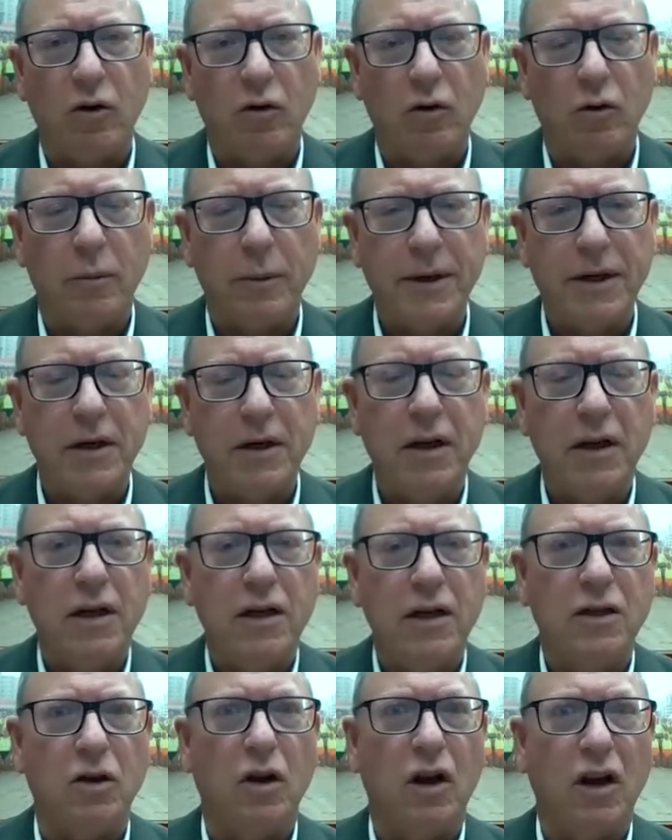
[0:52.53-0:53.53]
or are we
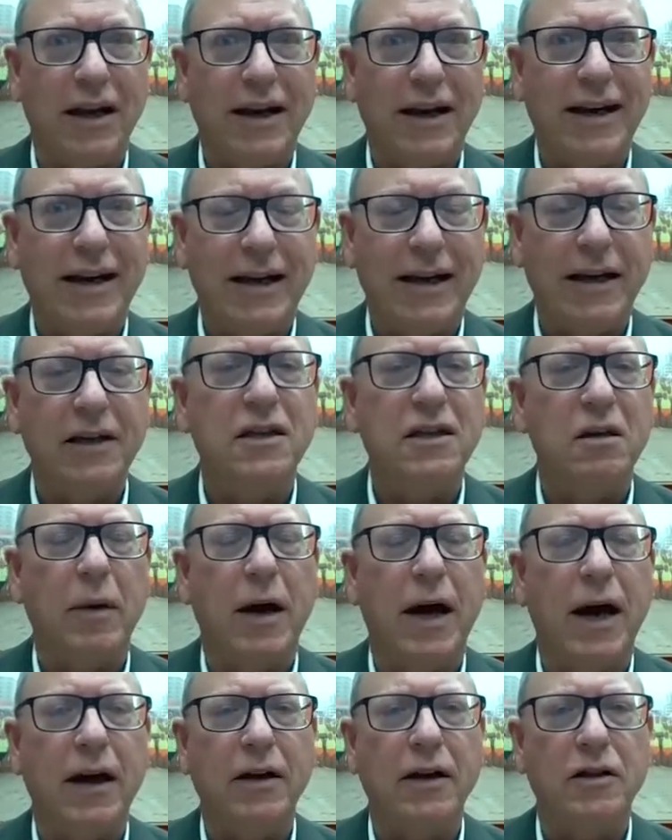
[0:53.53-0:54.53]
sort of leaning into
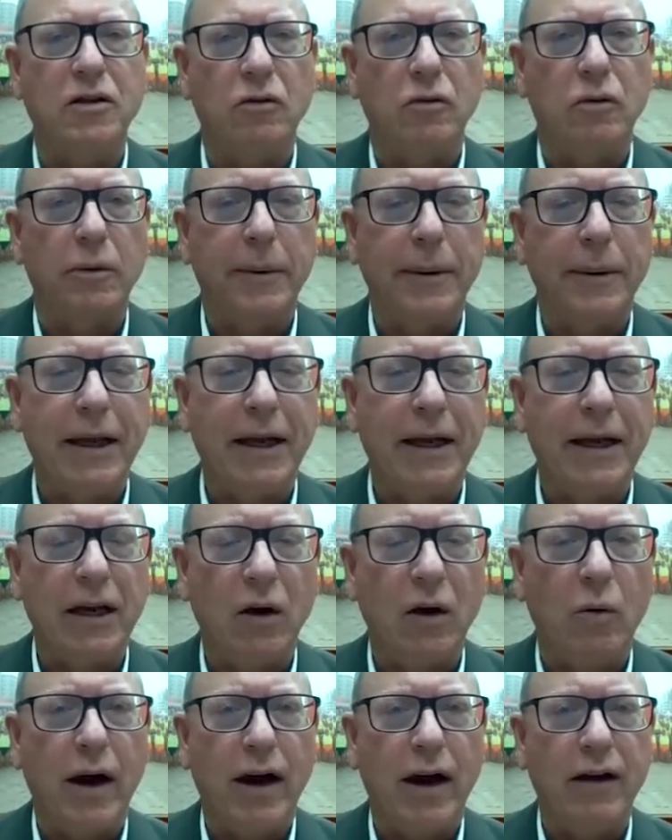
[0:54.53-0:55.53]
markets or are we
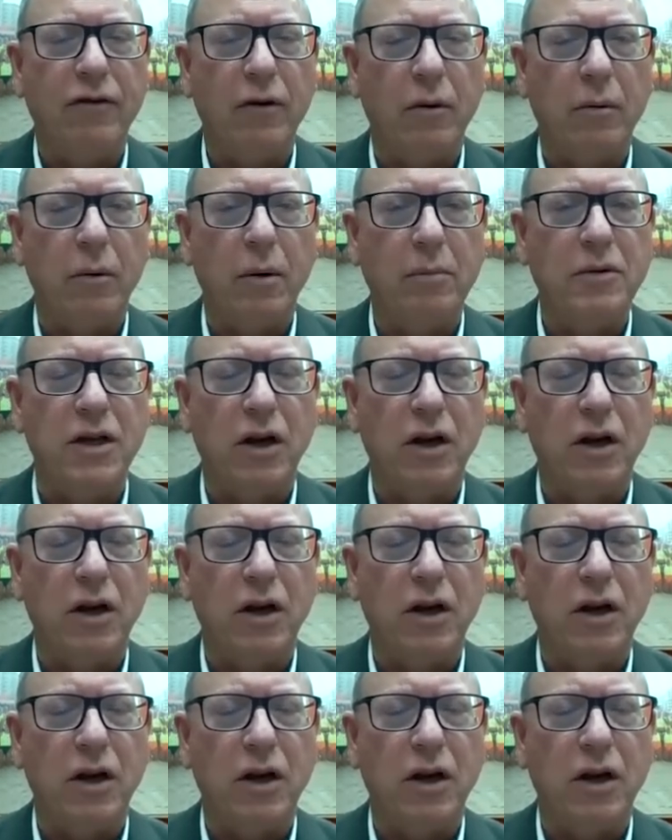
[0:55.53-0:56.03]
leaning away from them?